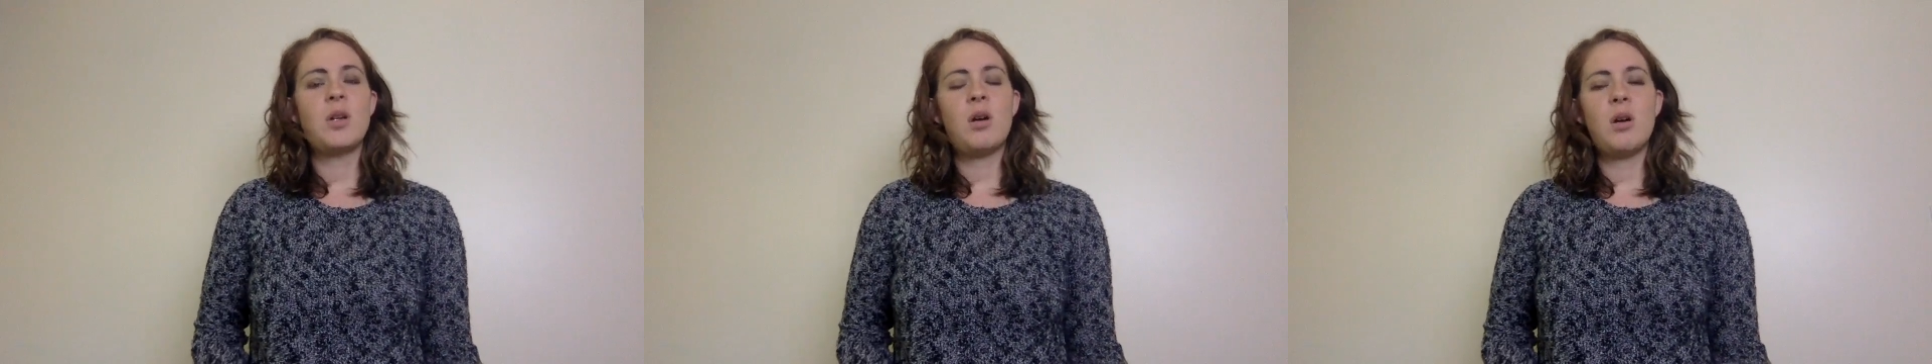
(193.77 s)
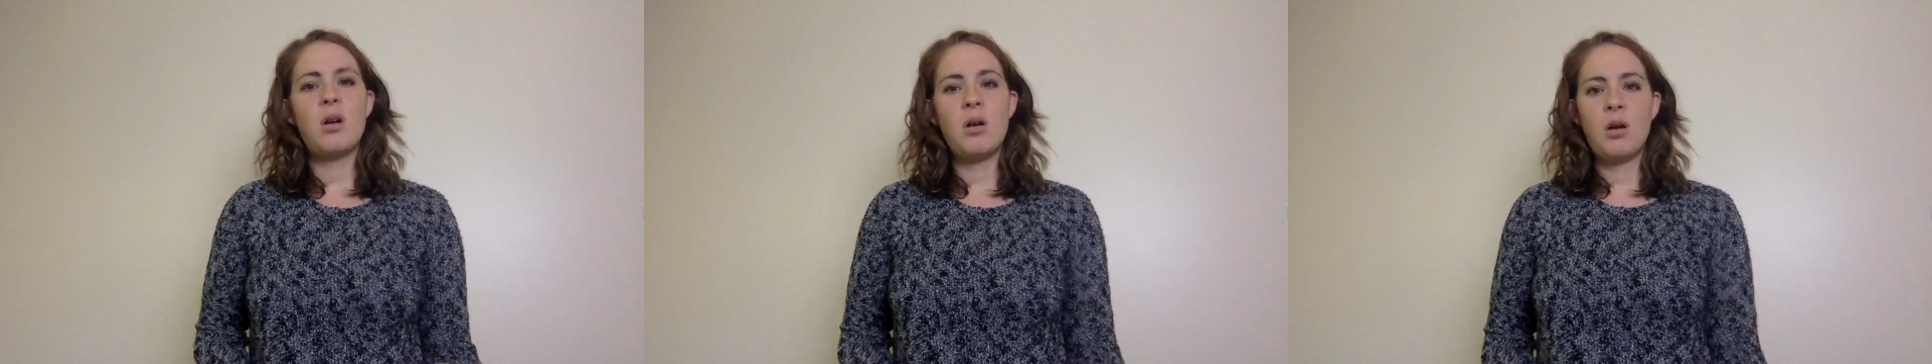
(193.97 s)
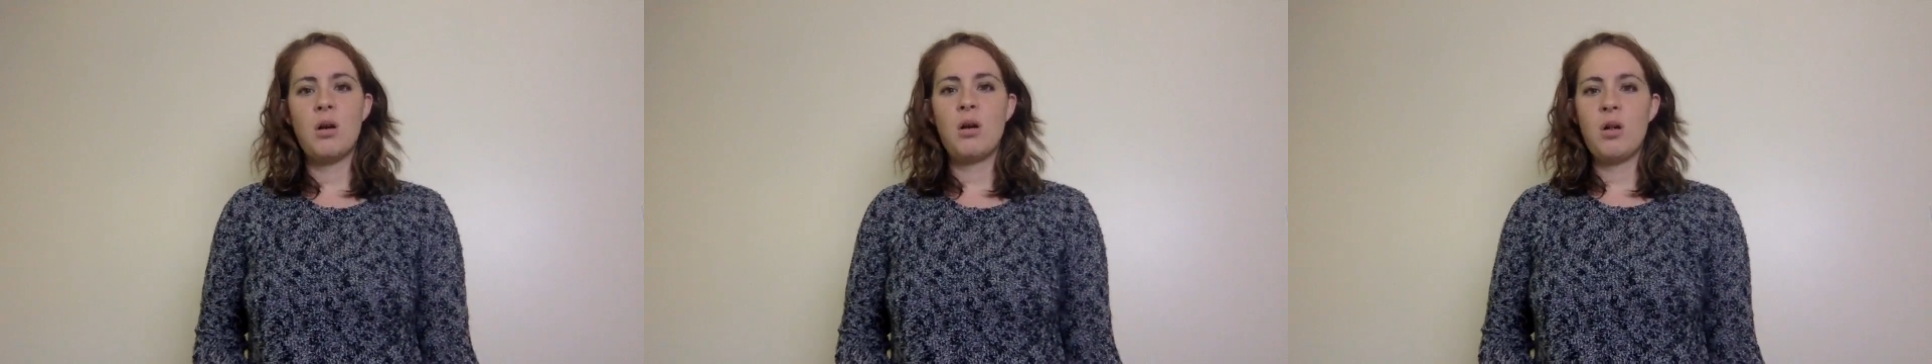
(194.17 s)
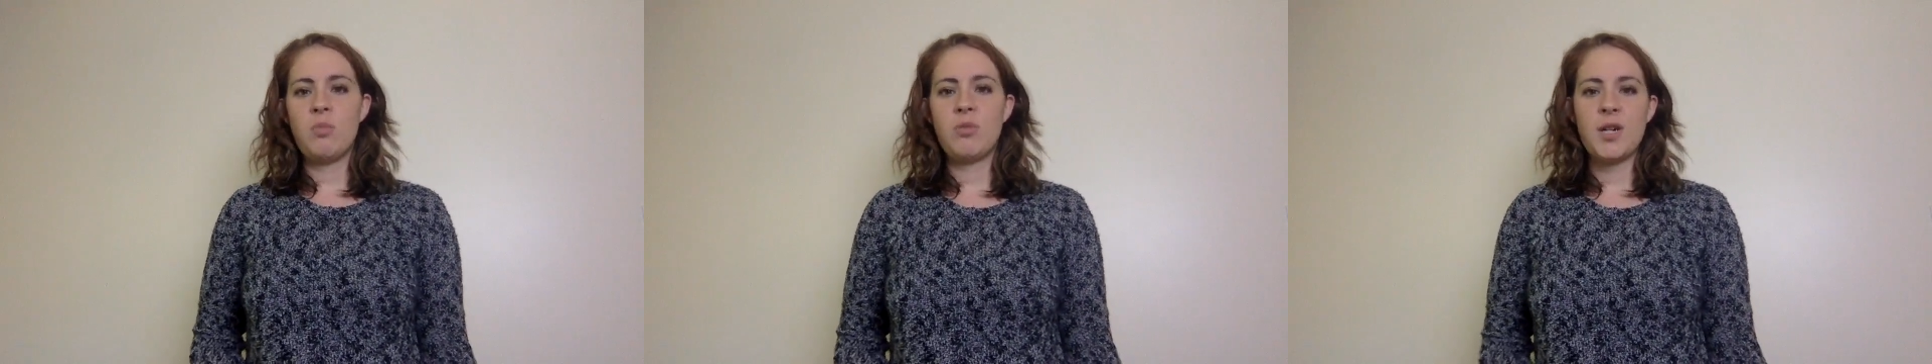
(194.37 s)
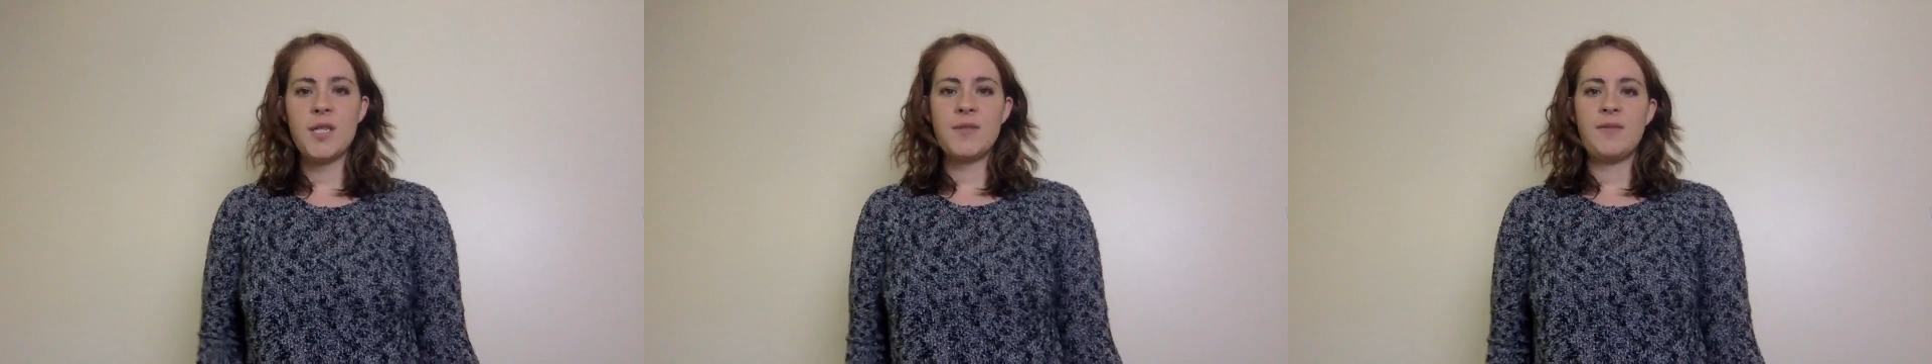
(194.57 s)
all
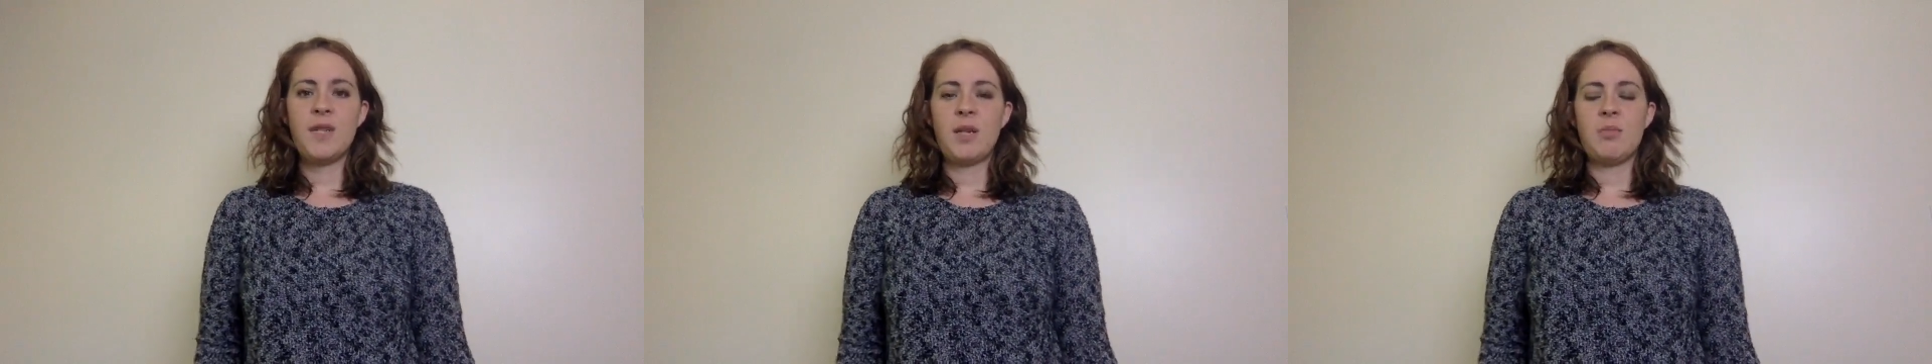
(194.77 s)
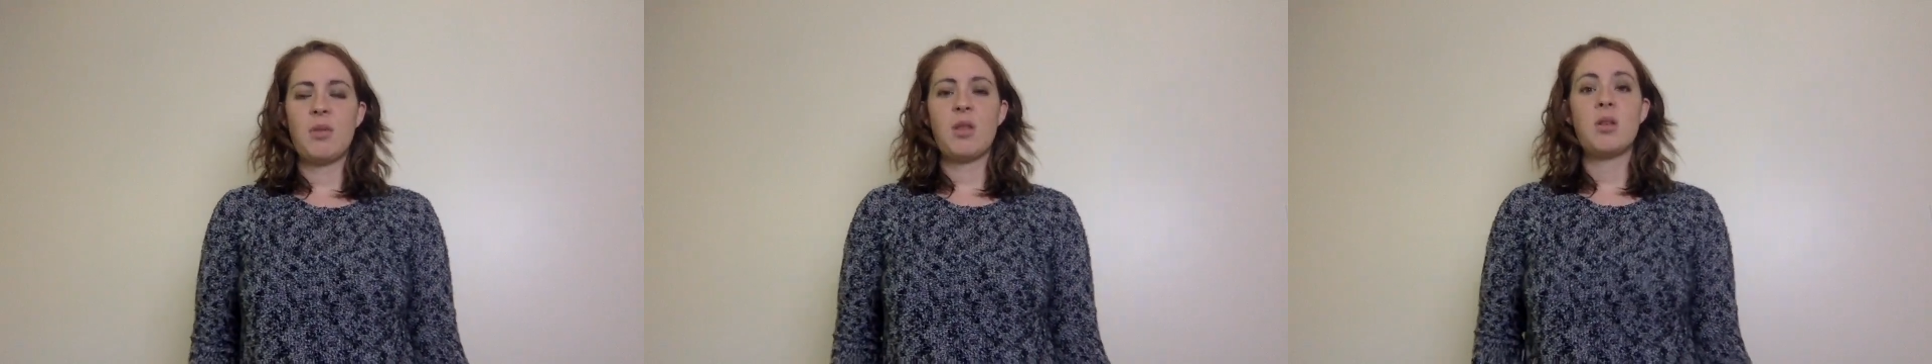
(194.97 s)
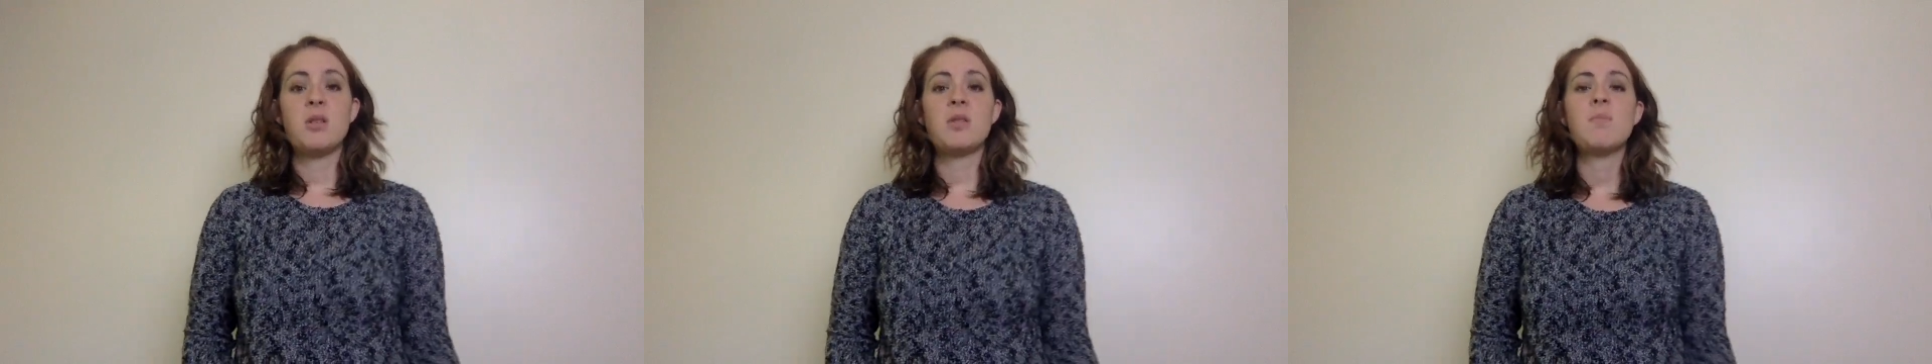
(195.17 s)
breastfeeding mothers